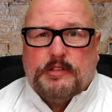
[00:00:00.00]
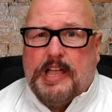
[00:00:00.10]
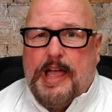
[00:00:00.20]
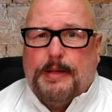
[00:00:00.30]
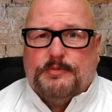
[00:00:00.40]

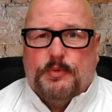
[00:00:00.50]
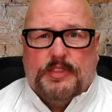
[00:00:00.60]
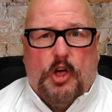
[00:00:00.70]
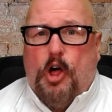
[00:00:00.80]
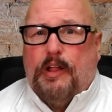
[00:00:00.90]
times with
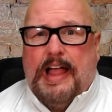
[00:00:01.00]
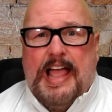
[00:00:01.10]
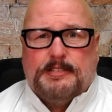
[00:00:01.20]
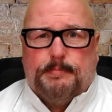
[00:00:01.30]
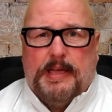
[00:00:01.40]
all
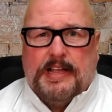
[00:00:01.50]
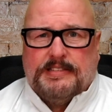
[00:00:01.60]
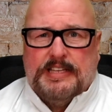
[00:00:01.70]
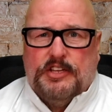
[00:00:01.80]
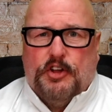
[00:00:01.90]

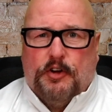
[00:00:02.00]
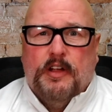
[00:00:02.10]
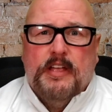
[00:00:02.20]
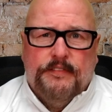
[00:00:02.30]
aspects in your